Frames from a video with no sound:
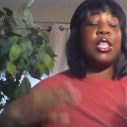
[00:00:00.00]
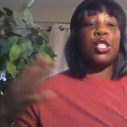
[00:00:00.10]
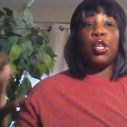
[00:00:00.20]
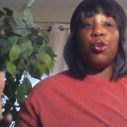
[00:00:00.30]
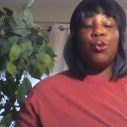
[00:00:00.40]
and
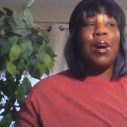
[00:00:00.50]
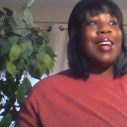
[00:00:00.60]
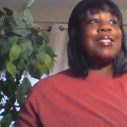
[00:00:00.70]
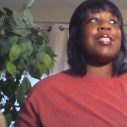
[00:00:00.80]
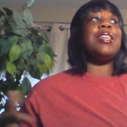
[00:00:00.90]
so you
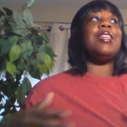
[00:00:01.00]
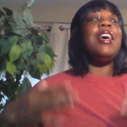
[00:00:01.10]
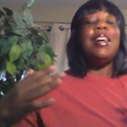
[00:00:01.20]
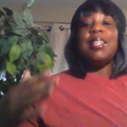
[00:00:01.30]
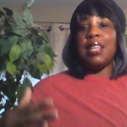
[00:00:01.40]
guys can
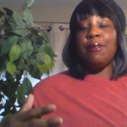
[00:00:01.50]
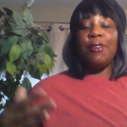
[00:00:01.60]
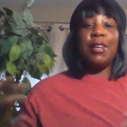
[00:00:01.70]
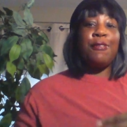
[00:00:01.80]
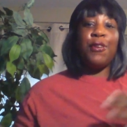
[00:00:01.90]

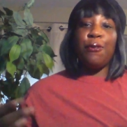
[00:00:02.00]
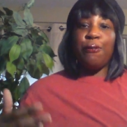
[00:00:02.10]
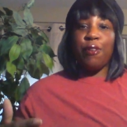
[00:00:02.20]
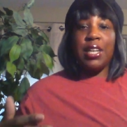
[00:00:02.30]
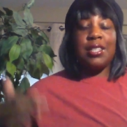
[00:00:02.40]
definitely feel
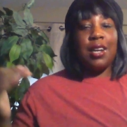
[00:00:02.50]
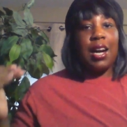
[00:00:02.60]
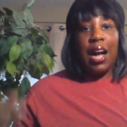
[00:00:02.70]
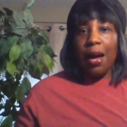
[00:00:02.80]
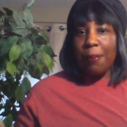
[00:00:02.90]
free to
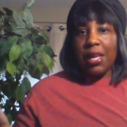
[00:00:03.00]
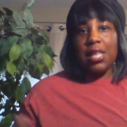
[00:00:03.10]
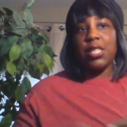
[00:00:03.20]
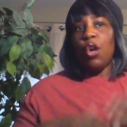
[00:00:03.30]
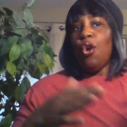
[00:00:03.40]
comment